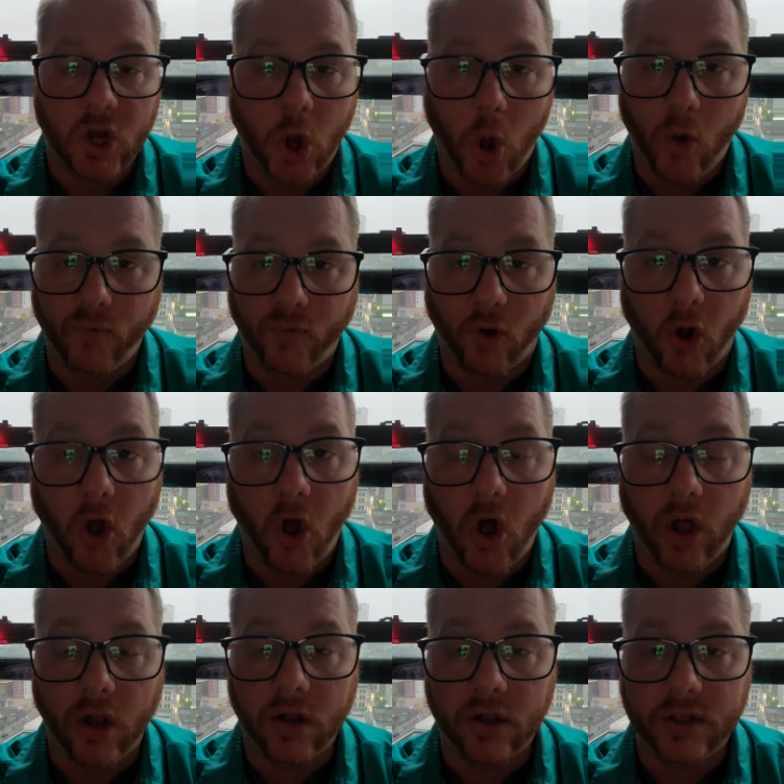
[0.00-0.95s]

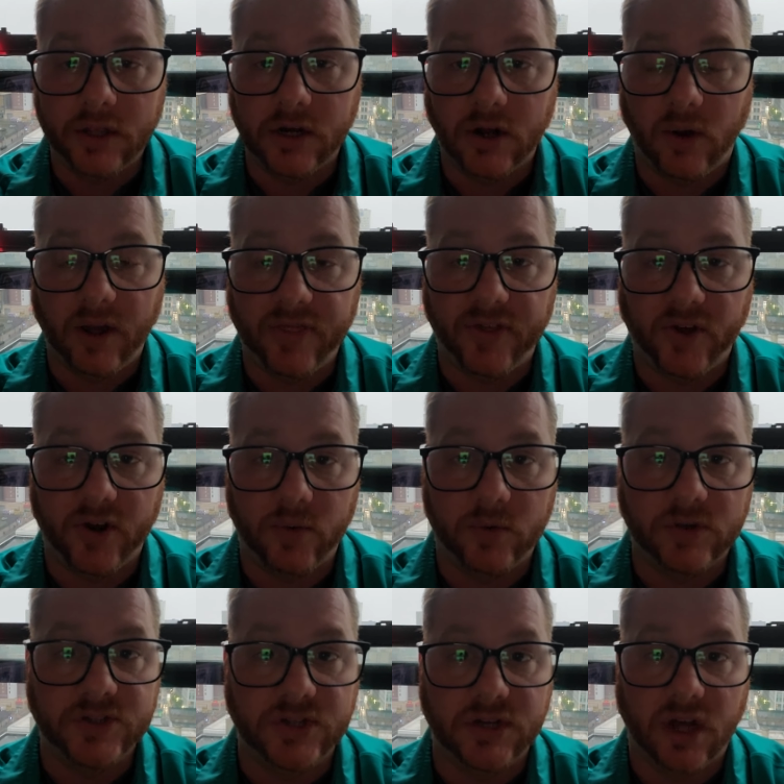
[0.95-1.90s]
overall, you know, I thought it
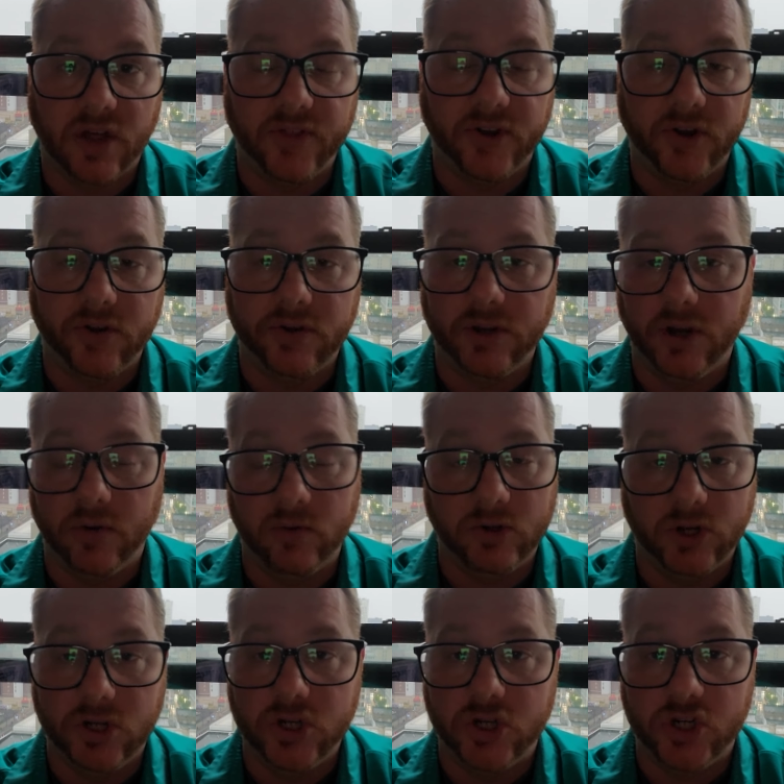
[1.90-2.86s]
was another, you know,
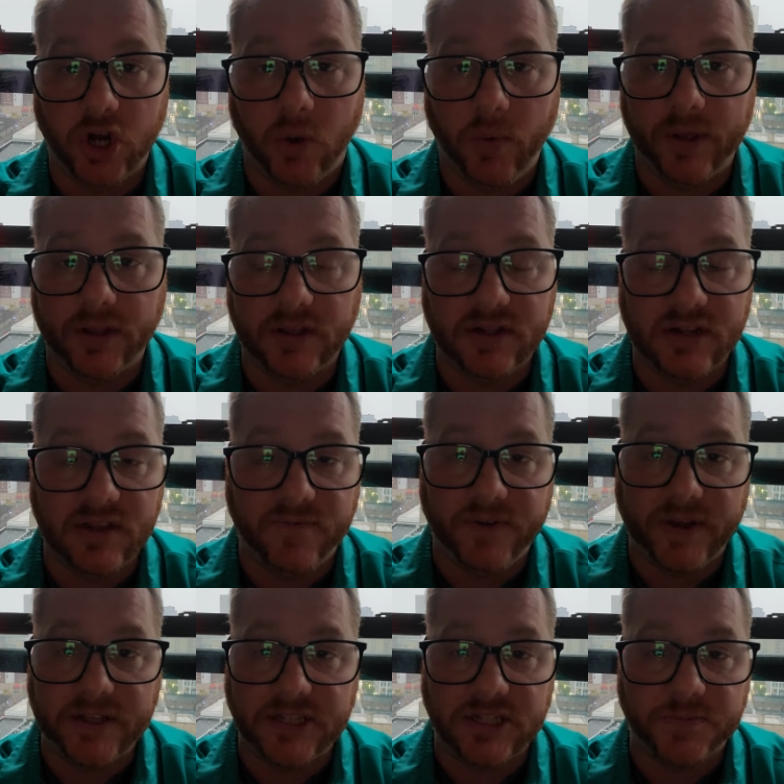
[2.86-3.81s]
good showing. The
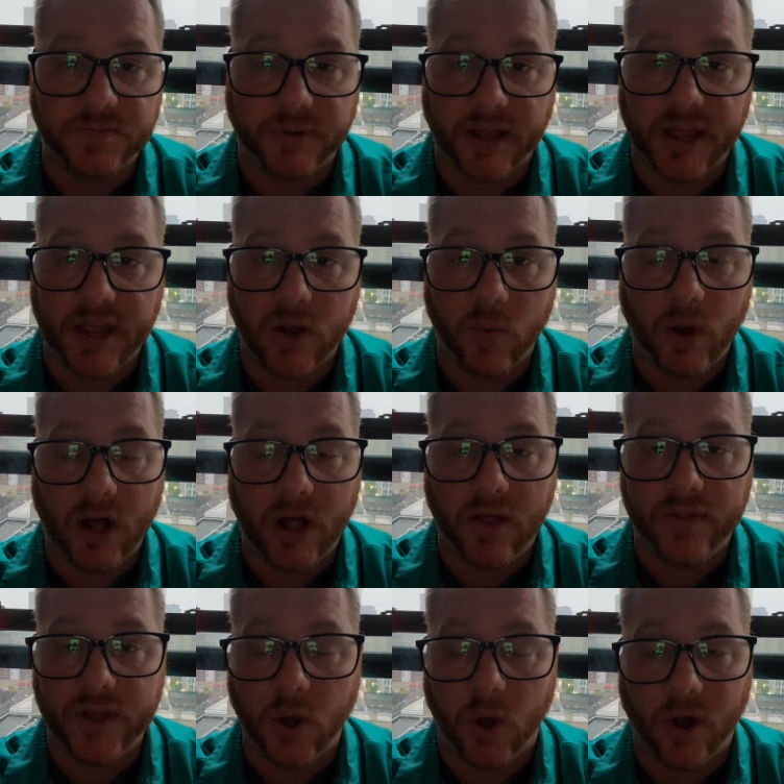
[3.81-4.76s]
defense is playing
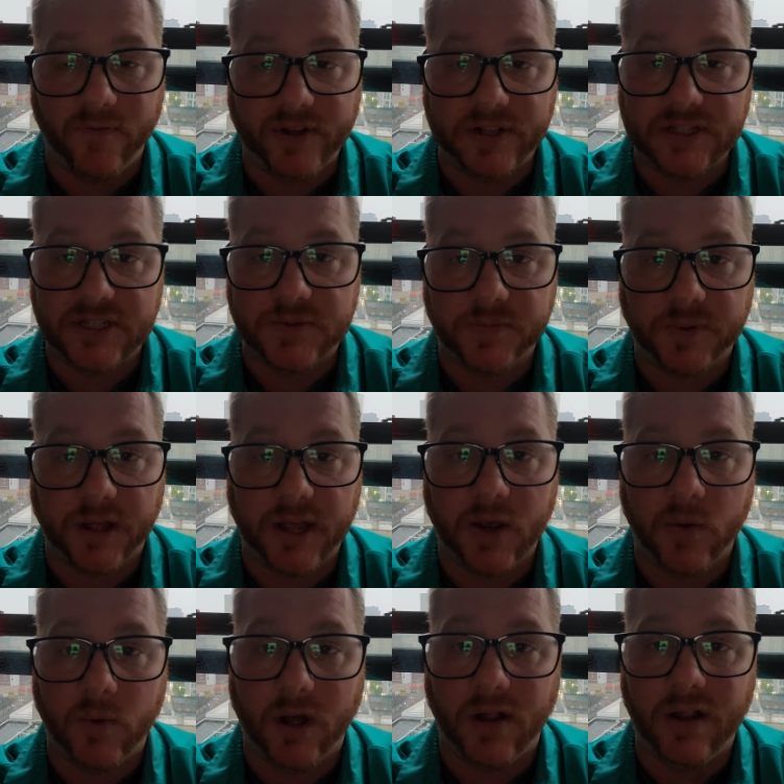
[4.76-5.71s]
well. The offense is
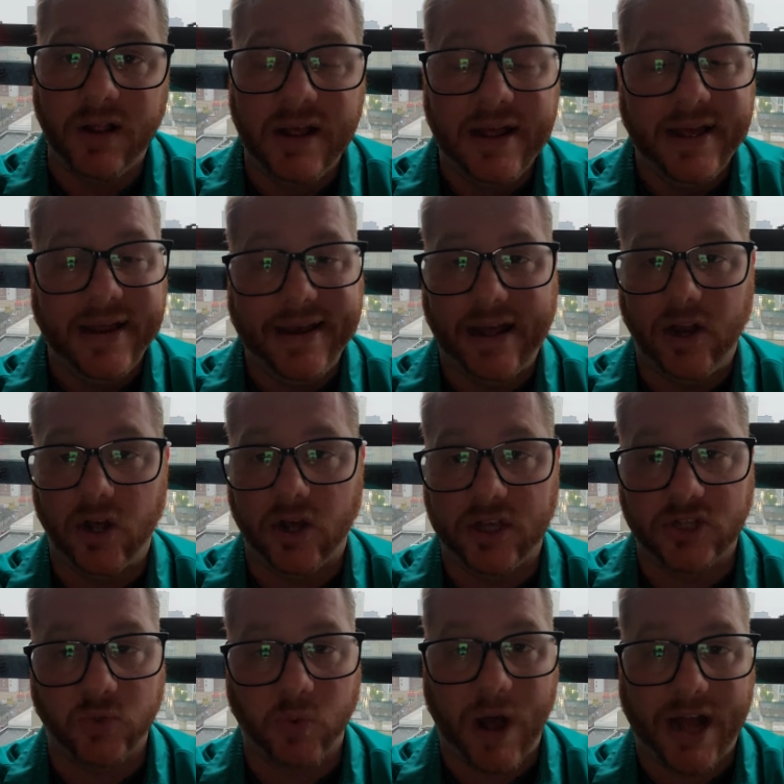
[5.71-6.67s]
playing well. Now,
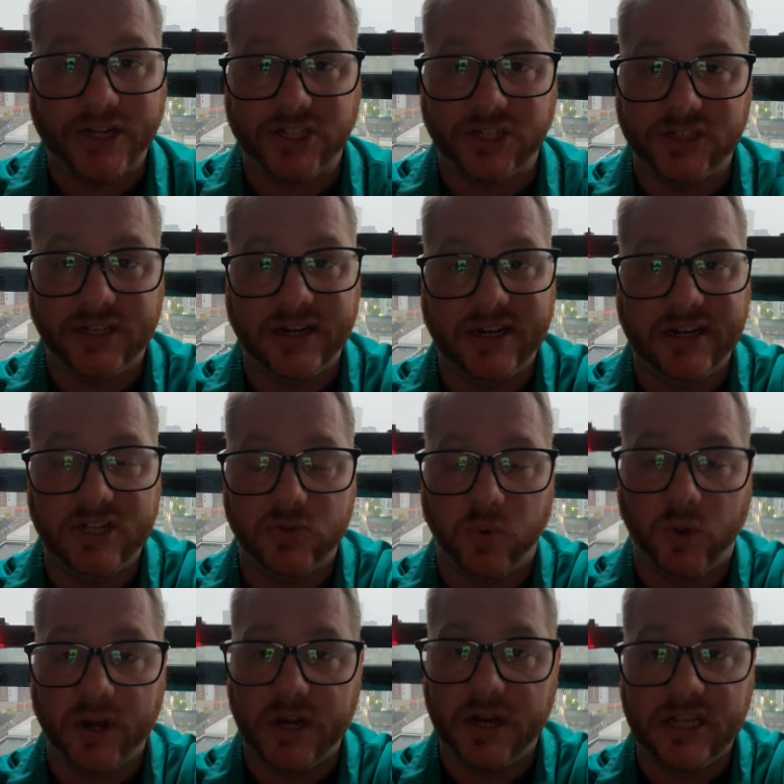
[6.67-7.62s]
look, it's Washington. It is
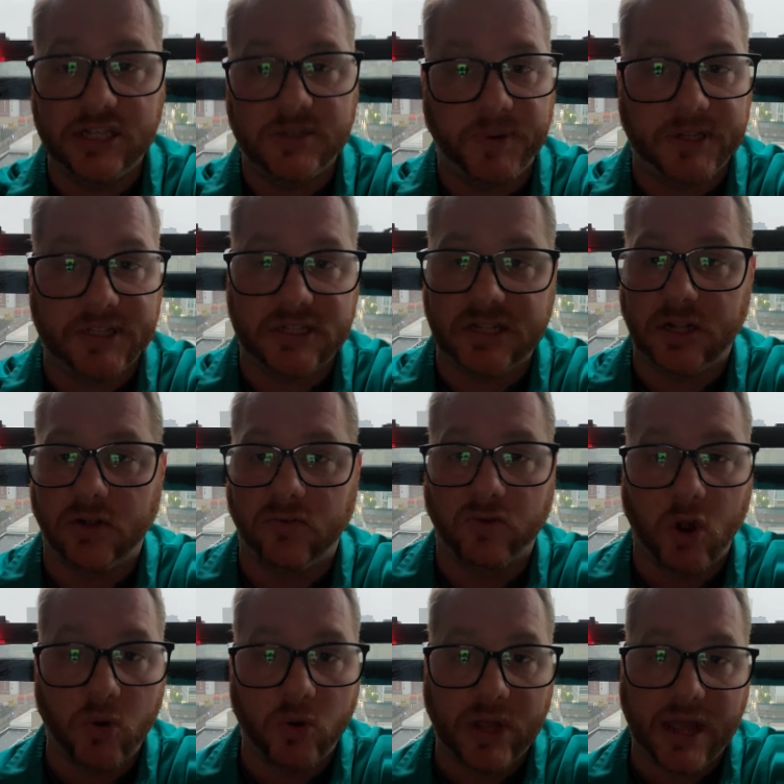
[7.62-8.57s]
what it is. But it's still a
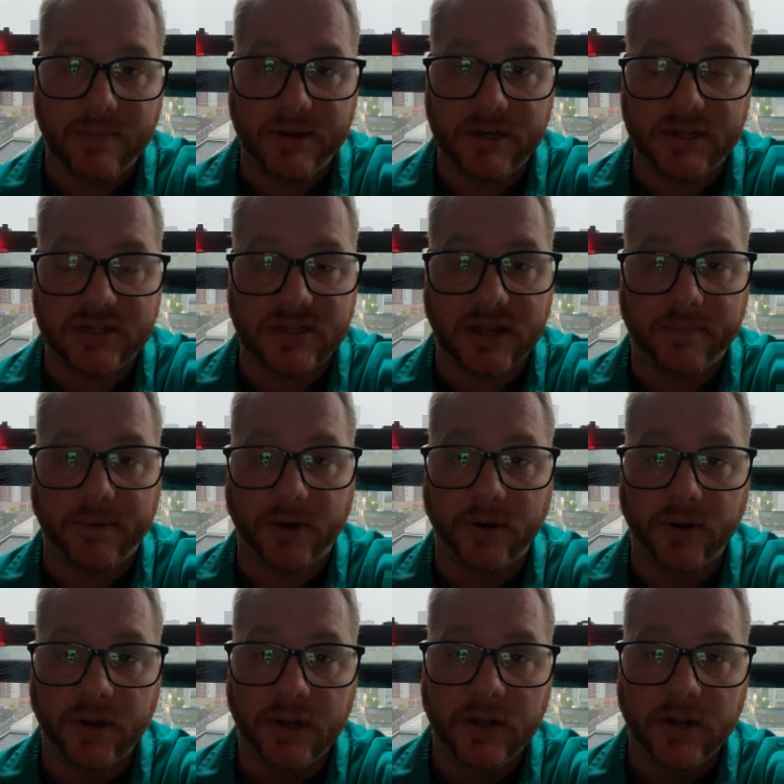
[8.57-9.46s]
road game in December.